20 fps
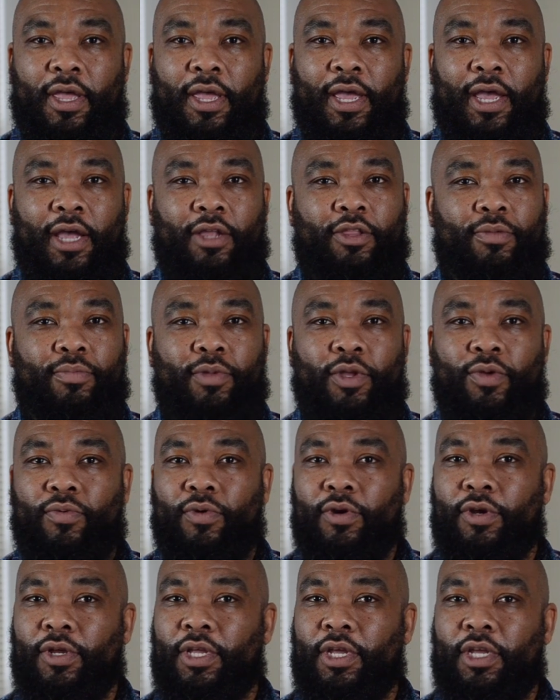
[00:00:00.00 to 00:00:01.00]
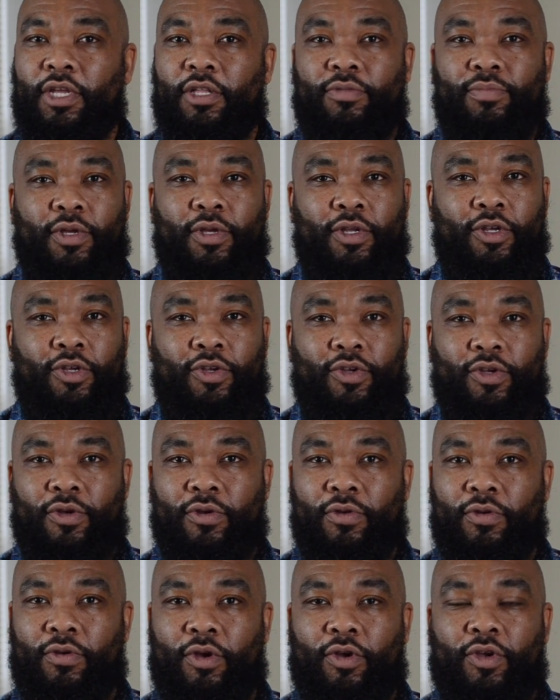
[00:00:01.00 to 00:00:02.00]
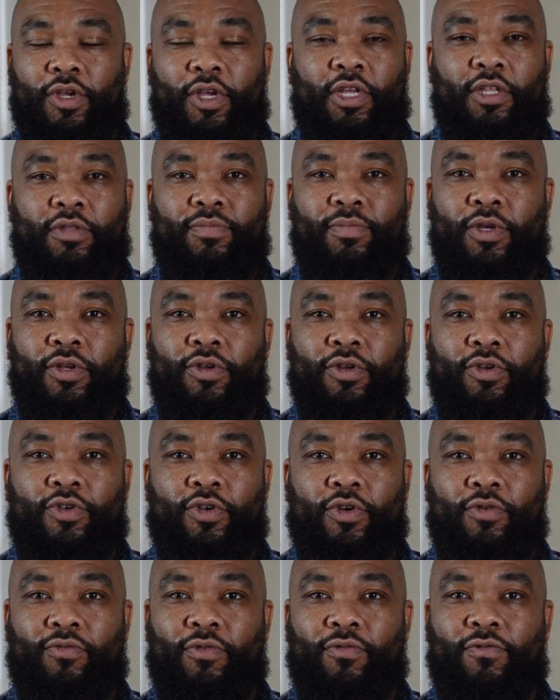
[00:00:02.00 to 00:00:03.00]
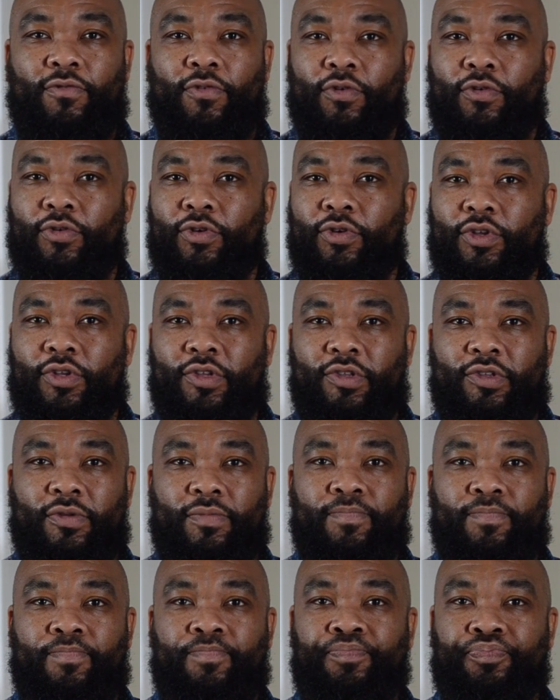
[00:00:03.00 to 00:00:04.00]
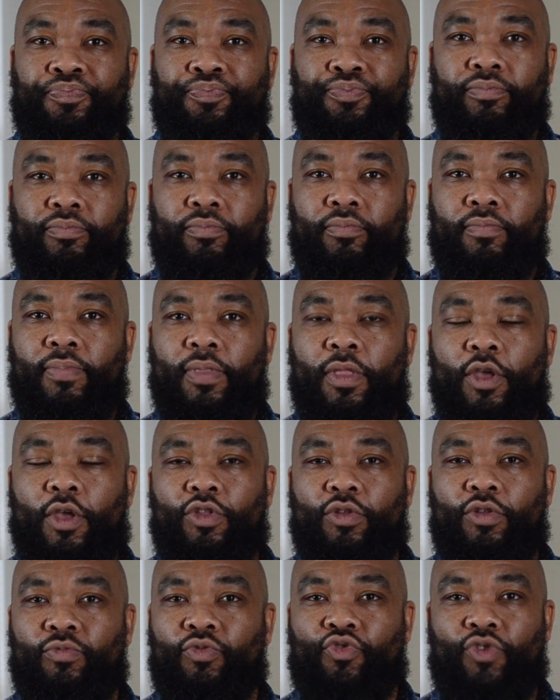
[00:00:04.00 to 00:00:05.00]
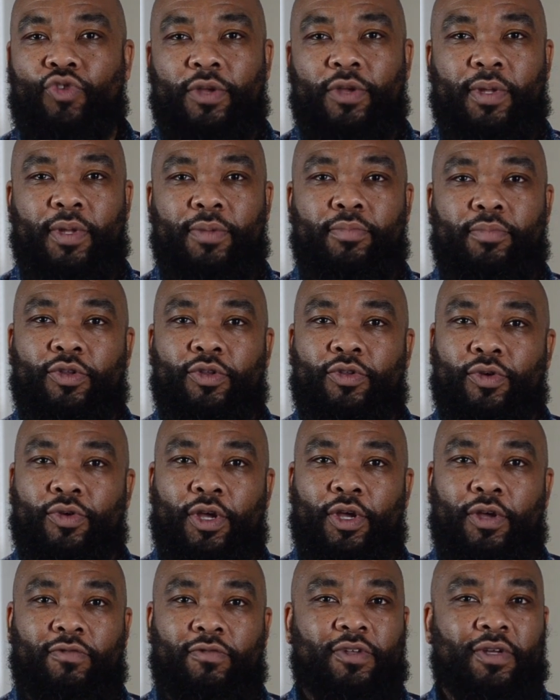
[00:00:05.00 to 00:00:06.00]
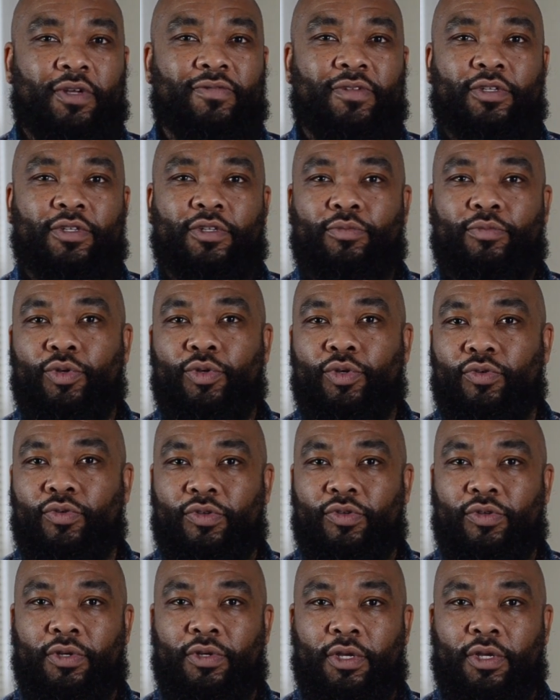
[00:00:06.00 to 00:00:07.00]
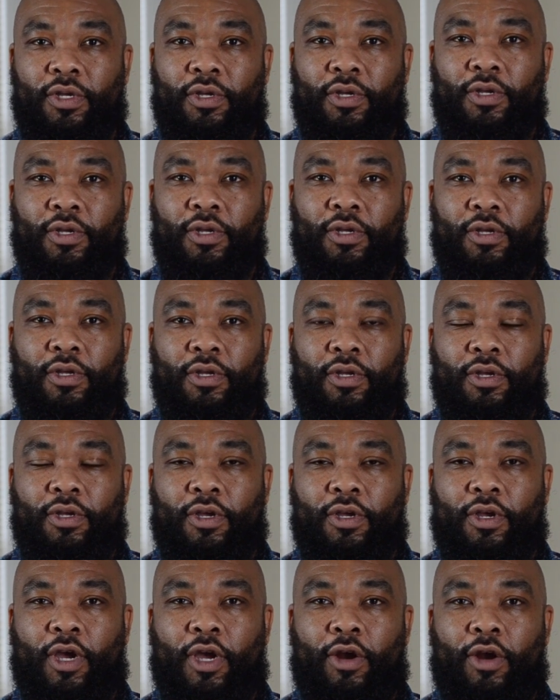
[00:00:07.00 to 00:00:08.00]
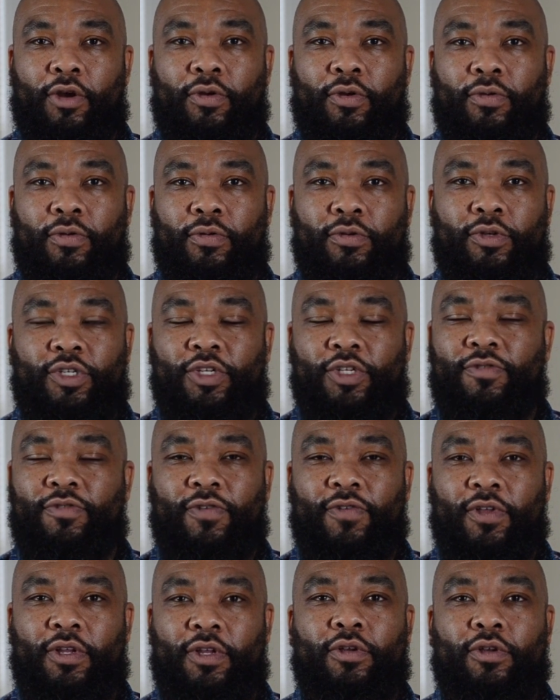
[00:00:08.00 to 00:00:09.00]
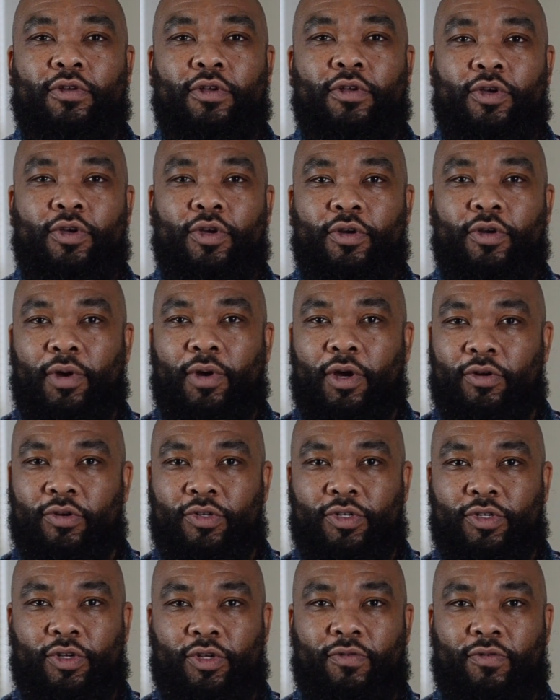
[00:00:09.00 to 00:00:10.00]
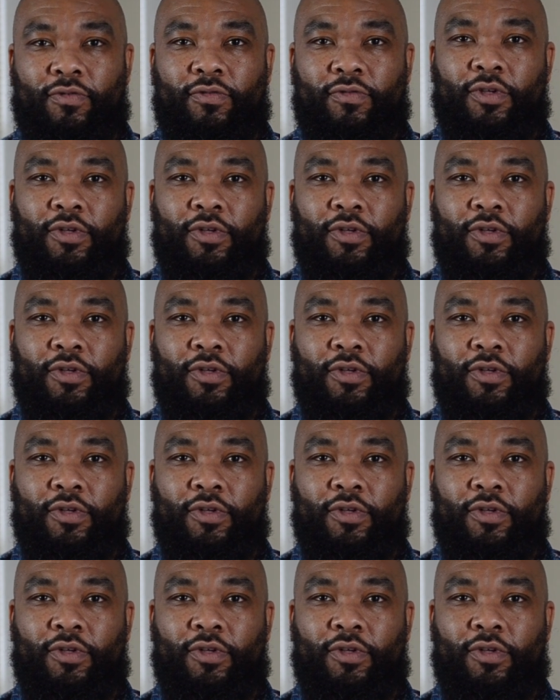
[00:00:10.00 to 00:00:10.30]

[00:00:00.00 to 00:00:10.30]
After meeting with her case manager, her case manager referred her to some some treatment, mental health, substance abuse. Got her just feeling good about herself.